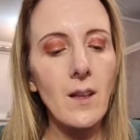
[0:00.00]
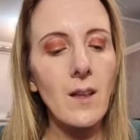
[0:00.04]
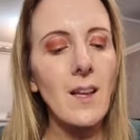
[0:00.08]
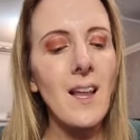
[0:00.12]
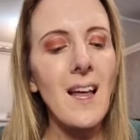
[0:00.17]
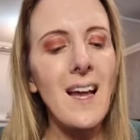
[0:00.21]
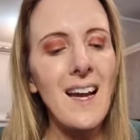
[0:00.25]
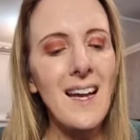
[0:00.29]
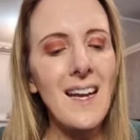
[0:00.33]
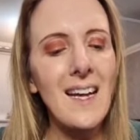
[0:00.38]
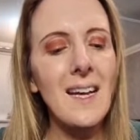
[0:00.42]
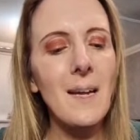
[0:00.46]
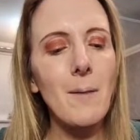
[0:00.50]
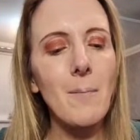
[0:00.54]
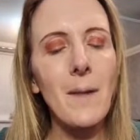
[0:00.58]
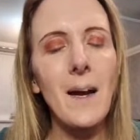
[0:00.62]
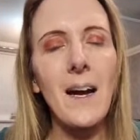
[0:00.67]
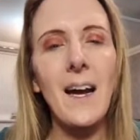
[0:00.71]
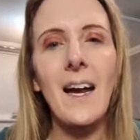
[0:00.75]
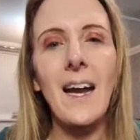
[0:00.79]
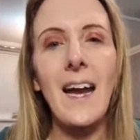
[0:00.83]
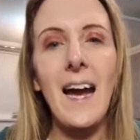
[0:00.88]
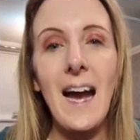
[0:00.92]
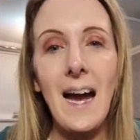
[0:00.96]
they're like
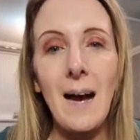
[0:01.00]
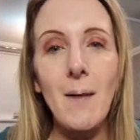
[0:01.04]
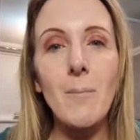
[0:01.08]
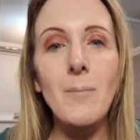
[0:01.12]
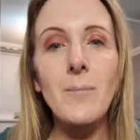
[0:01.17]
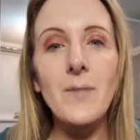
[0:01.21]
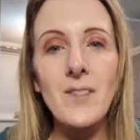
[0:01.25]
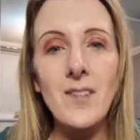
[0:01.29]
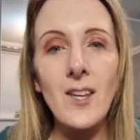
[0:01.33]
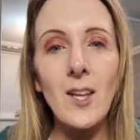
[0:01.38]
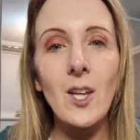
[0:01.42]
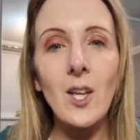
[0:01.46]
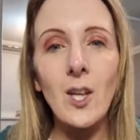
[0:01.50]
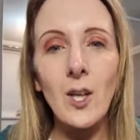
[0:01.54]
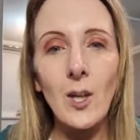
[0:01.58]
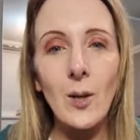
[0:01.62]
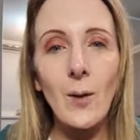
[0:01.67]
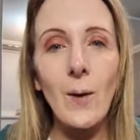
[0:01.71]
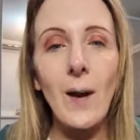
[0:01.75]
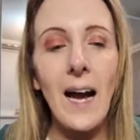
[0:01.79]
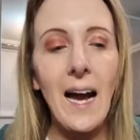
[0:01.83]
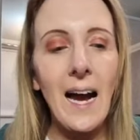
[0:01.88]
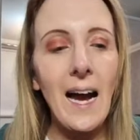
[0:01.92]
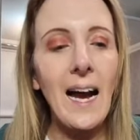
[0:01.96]
my
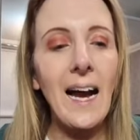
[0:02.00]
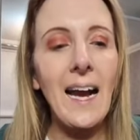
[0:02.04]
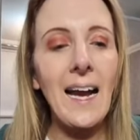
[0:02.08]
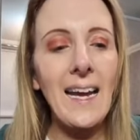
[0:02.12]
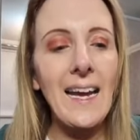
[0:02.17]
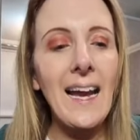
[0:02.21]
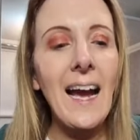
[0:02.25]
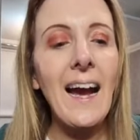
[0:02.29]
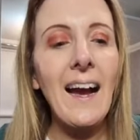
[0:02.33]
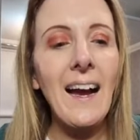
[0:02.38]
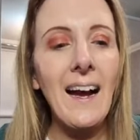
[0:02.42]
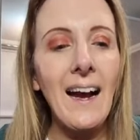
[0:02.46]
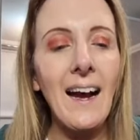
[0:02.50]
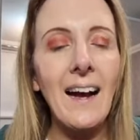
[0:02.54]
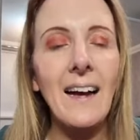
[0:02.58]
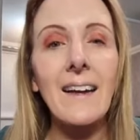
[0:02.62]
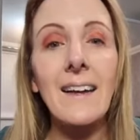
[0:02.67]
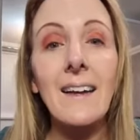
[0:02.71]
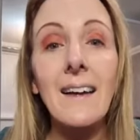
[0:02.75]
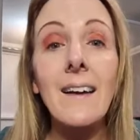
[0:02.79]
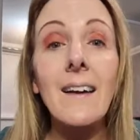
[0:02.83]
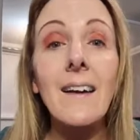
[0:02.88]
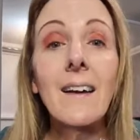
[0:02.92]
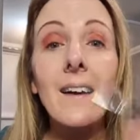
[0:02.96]
absolute eye
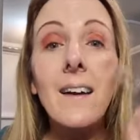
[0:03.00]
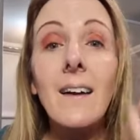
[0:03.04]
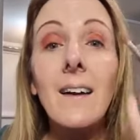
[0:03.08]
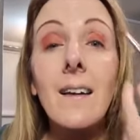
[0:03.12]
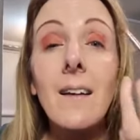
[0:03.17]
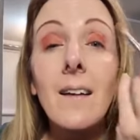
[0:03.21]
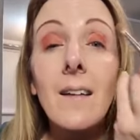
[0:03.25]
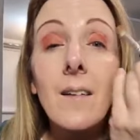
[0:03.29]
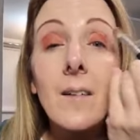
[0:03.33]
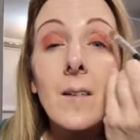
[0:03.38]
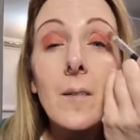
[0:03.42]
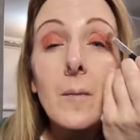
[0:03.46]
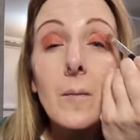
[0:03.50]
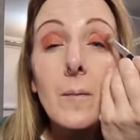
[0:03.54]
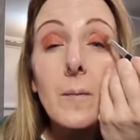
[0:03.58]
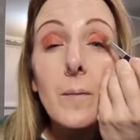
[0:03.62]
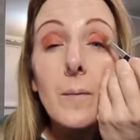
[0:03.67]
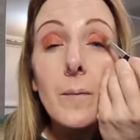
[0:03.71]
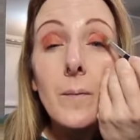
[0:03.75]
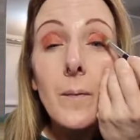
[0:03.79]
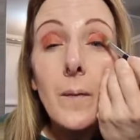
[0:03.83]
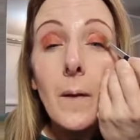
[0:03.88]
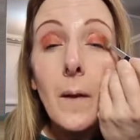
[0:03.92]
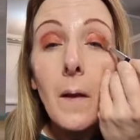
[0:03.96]
hack.
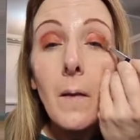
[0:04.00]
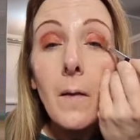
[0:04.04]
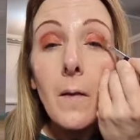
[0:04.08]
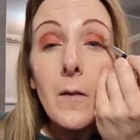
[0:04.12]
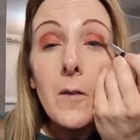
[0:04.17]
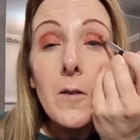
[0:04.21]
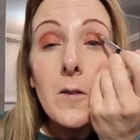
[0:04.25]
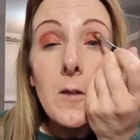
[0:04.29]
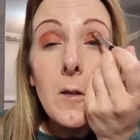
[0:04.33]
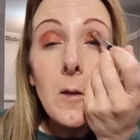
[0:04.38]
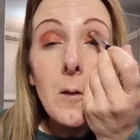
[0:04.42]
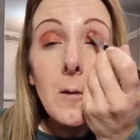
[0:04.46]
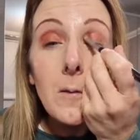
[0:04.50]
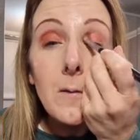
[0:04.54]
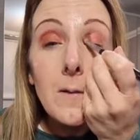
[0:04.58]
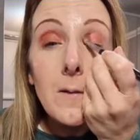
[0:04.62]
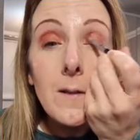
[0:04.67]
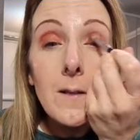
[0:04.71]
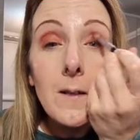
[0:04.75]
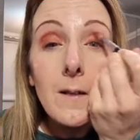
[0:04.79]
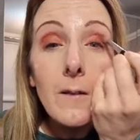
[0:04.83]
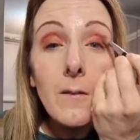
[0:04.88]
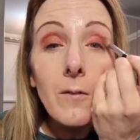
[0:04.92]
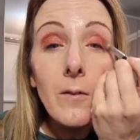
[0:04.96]
And there's
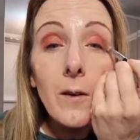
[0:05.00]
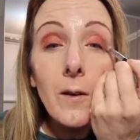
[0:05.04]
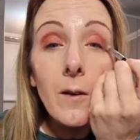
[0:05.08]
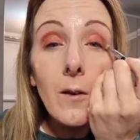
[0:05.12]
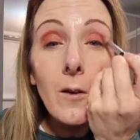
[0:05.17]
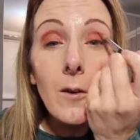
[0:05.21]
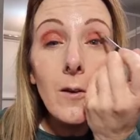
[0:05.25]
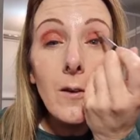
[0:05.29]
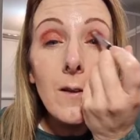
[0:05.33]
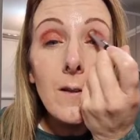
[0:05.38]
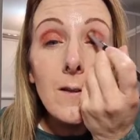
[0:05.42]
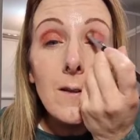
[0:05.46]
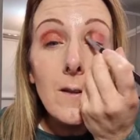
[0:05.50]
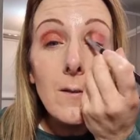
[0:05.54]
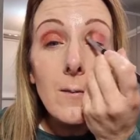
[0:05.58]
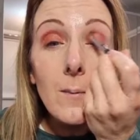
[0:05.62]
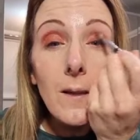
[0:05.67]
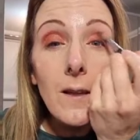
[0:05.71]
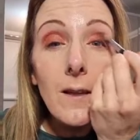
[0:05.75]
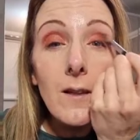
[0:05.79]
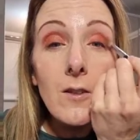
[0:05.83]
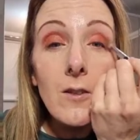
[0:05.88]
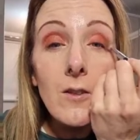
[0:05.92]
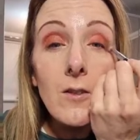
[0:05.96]
tons of different colours as
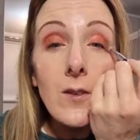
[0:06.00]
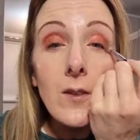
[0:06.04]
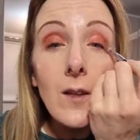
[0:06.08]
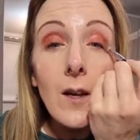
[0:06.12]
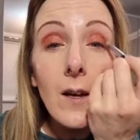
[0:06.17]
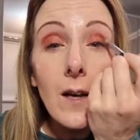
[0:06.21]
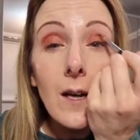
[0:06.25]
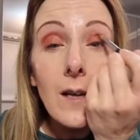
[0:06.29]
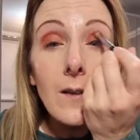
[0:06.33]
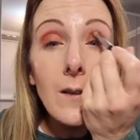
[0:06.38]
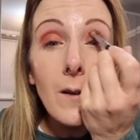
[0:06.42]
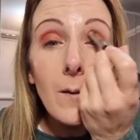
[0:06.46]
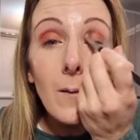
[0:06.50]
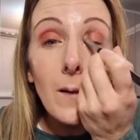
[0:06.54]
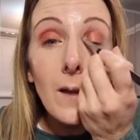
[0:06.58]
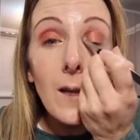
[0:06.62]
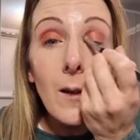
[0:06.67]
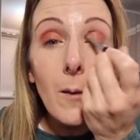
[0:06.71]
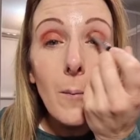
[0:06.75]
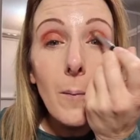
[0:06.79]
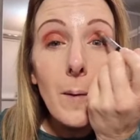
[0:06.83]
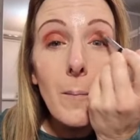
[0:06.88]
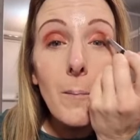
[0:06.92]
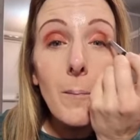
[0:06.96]
well. I just thought I'd go a
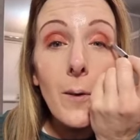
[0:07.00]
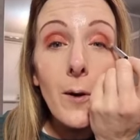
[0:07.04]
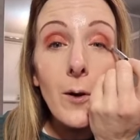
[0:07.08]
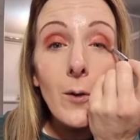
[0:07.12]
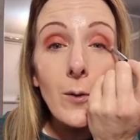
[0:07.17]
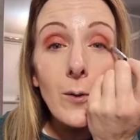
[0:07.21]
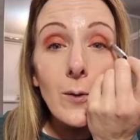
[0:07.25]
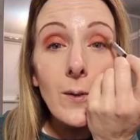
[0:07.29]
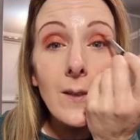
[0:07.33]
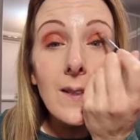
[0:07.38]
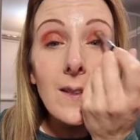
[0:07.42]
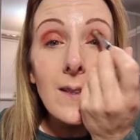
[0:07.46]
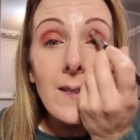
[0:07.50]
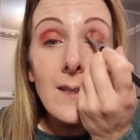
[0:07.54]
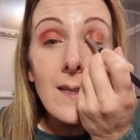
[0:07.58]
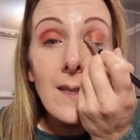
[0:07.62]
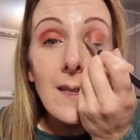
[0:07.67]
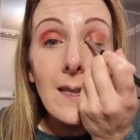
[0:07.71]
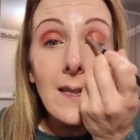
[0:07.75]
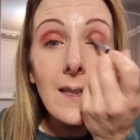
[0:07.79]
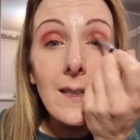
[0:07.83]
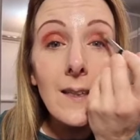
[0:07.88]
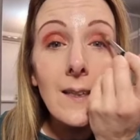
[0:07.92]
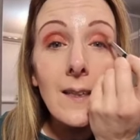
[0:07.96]
little bit bold
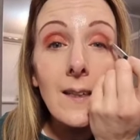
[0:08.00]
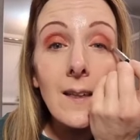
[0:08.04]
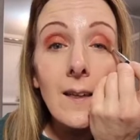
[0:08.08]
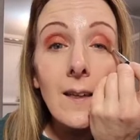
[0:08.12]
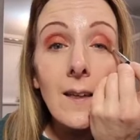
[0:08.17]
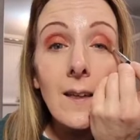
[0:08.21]
today.